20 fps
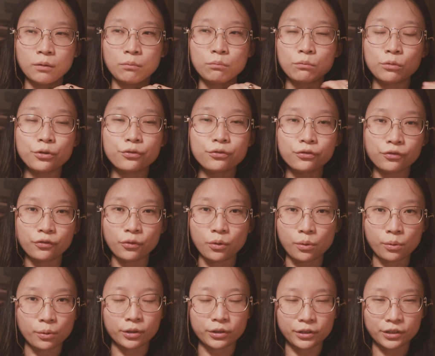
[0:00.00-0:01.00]
move
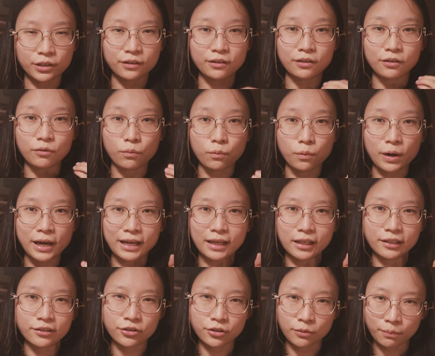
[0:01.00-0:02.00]
forward the way
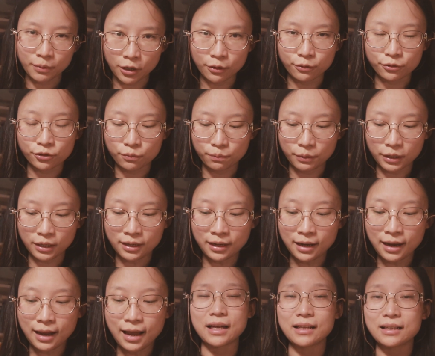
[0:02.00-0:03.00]
it's supposed to
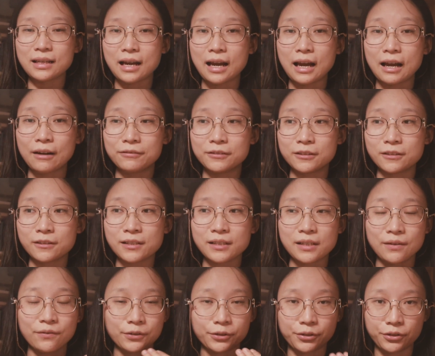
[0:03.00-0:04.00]
be. And after
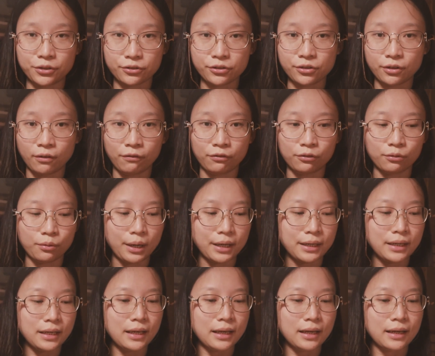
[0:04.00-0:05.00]
several years of
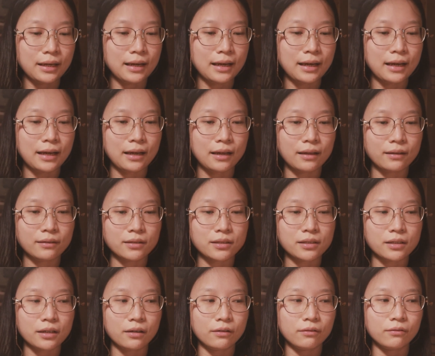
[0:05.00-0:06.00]
writing
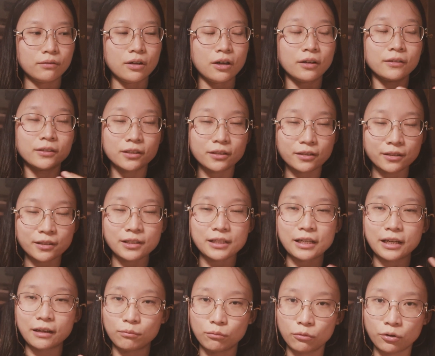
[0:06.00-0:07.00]
and
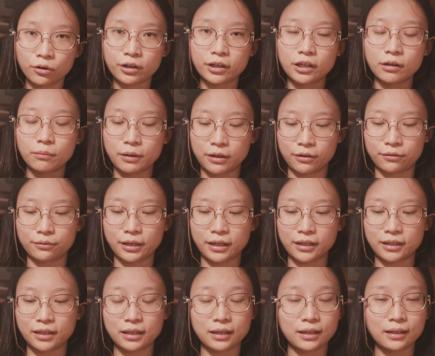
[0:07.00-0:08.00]
understand more about
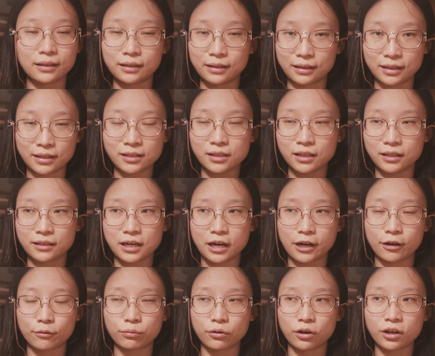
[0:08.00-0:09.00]
writing and this
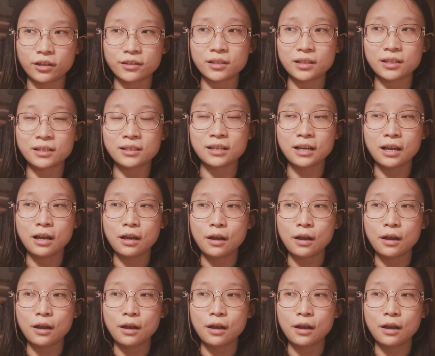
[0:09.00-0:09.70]
entire process,